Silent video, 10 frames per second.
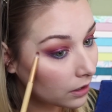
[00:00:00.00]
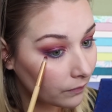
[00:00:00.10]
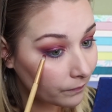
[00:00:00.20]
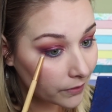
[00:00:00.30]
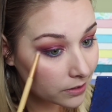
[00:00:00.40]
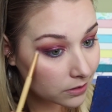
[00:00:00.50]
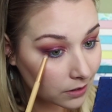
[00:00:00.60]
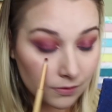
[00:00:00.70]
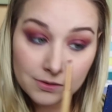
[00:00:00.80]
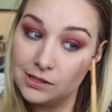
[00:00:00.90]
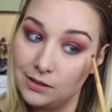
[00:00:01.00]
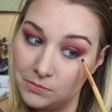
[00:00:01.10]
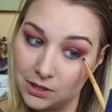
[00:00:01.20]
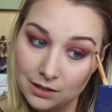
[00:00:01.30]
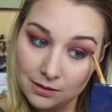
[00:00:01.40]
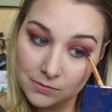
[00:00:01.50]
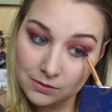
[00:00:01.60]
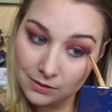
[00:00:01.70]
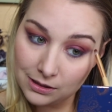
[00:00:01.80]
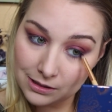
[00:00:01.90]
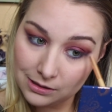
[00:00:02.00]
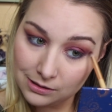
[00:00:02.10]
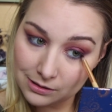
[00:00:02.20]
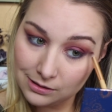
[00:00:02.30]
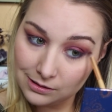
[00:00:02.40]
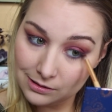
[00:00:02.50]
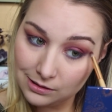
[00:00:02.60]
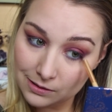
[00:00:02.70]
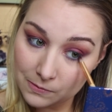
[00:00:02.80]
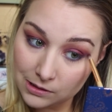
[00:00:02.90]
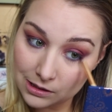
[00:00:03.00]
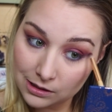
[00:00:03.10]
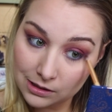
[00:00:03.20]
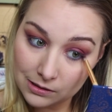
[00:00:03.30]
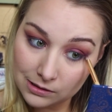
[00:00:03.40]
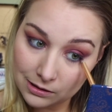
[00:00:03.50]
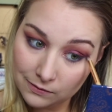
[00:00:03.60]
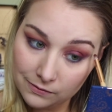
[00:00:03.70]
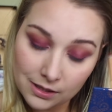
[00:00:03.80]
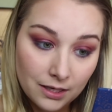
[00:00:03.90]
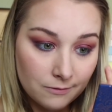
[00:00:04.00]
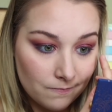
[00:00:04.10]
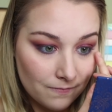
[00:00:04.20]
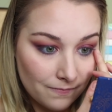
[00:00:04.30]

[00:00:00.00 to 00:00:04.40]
comfort zone sometimes, right? Just keep telling yourself that.